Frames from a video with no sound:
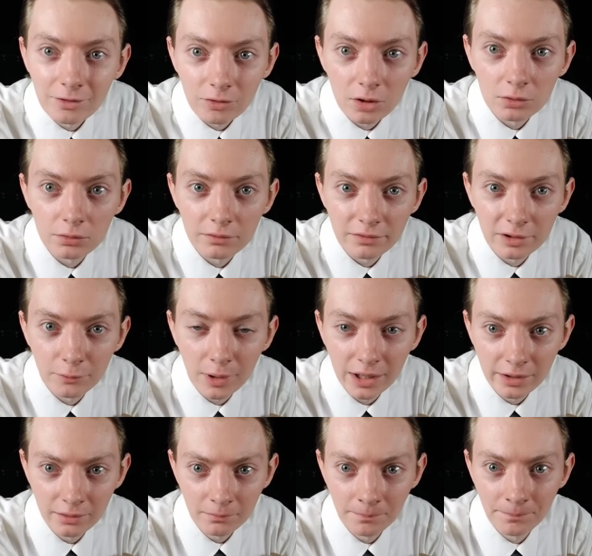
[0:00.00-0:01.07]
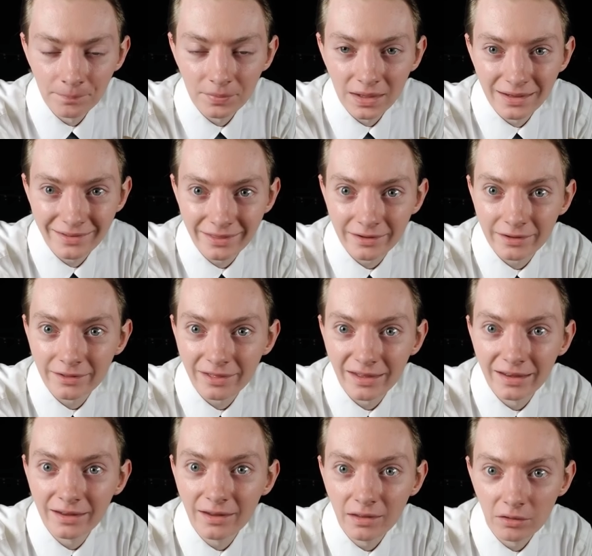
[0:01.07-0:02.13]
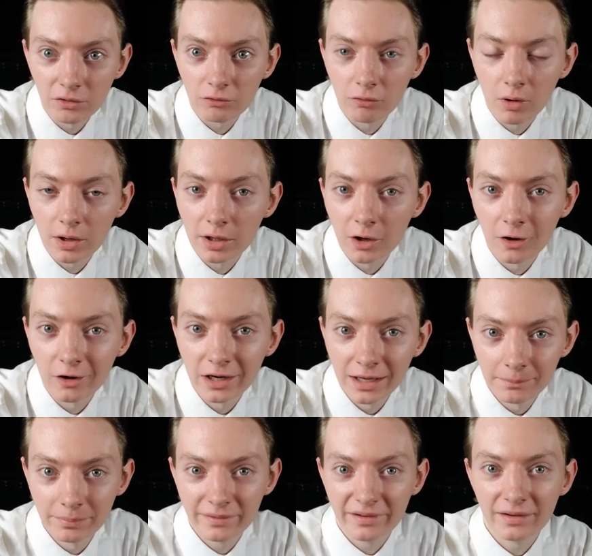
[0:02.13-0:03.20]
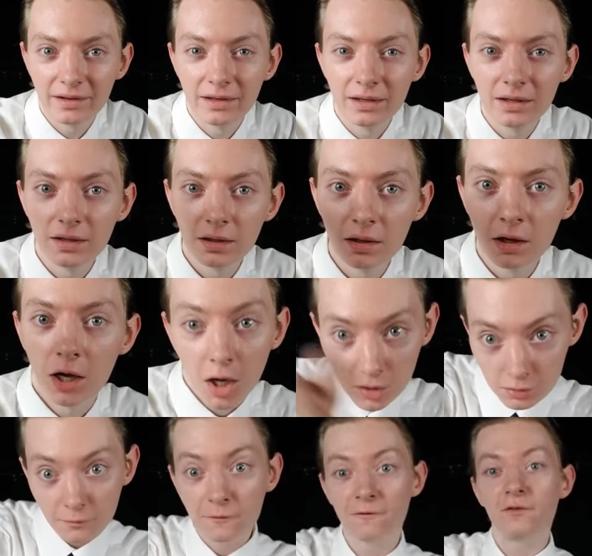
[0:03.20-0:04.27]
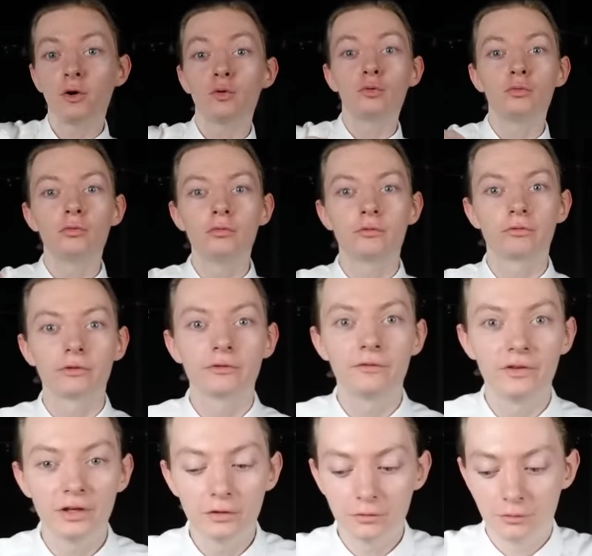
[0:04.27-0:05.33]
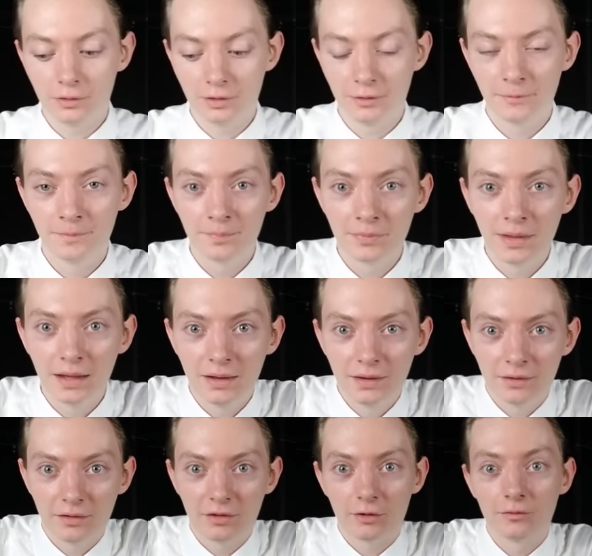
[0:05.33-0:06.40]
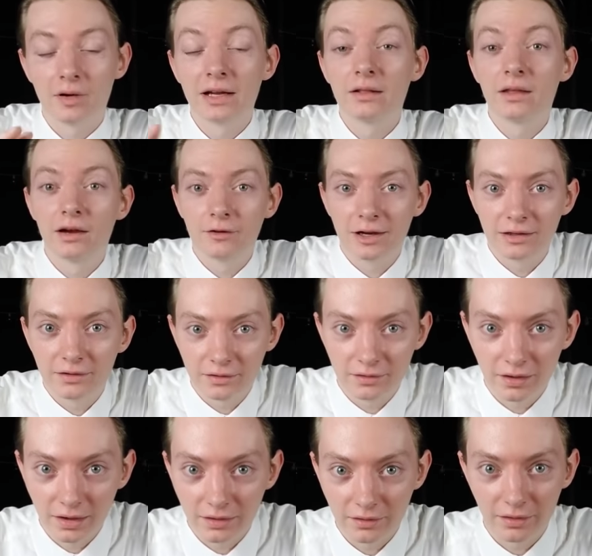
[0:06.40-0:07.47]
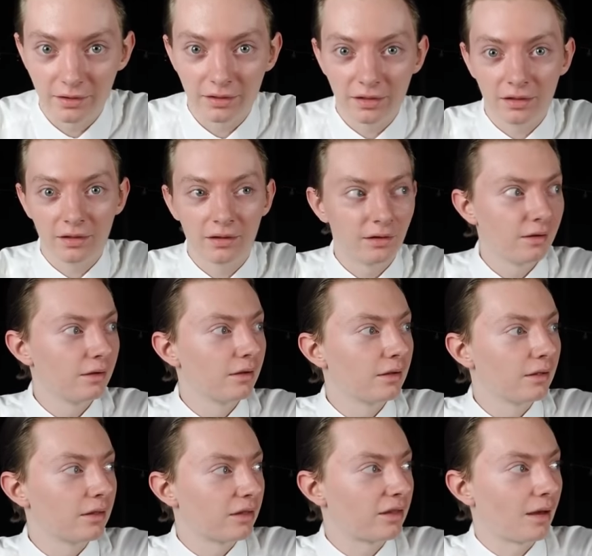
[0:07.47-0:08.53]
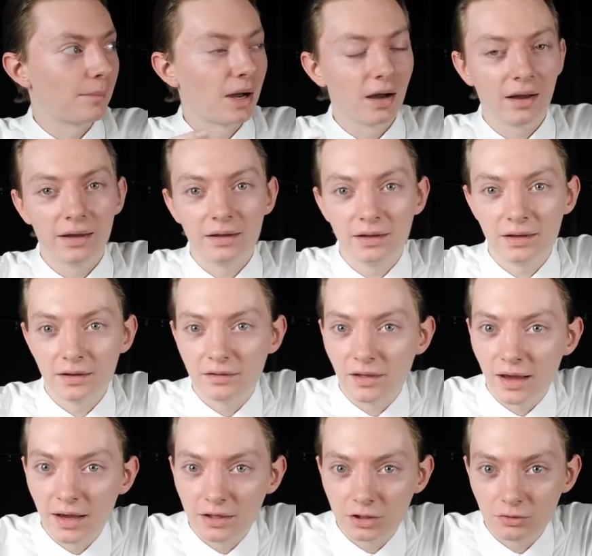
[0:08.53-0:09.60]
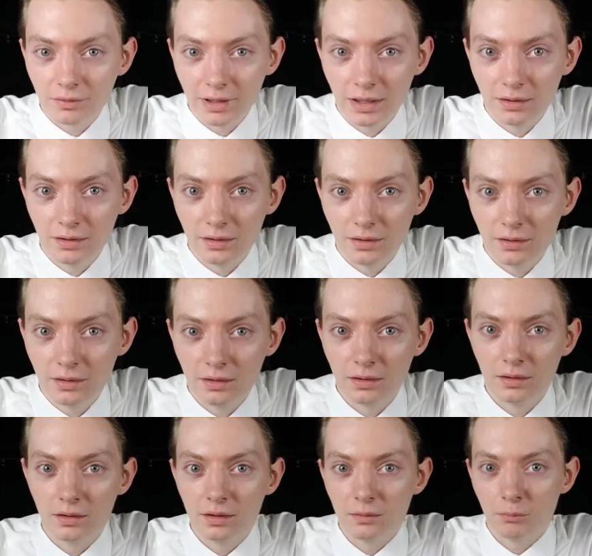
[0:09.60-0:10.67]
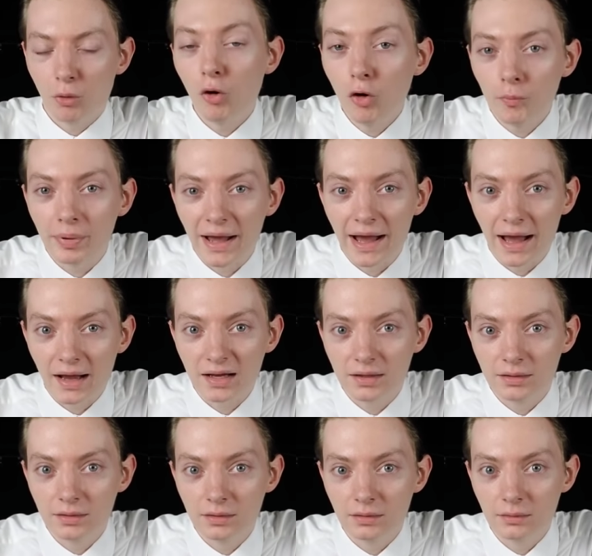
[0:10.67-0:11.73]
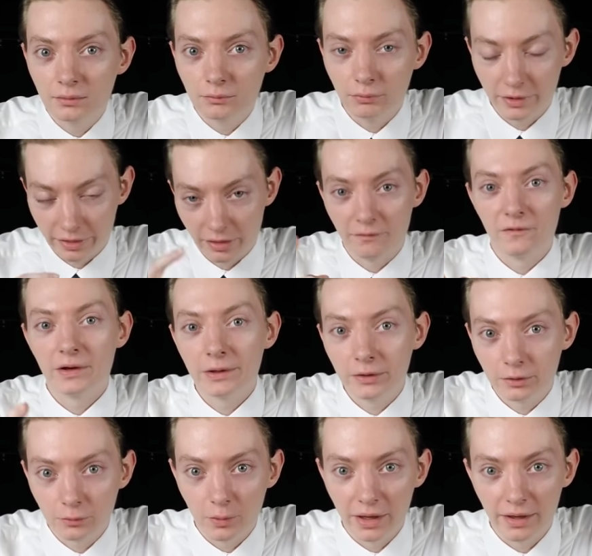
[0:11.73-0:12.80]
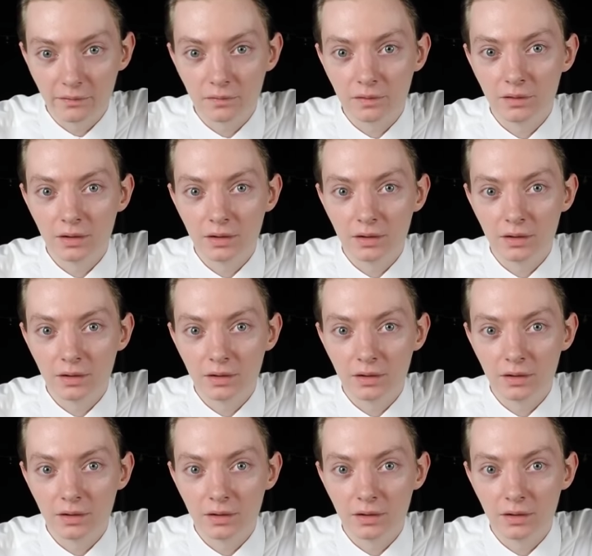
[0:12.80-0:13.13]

Hello everyone, this is Running On Empty Food Review. So right there I did kind of this semi-exaggerated pullback with the finger wave.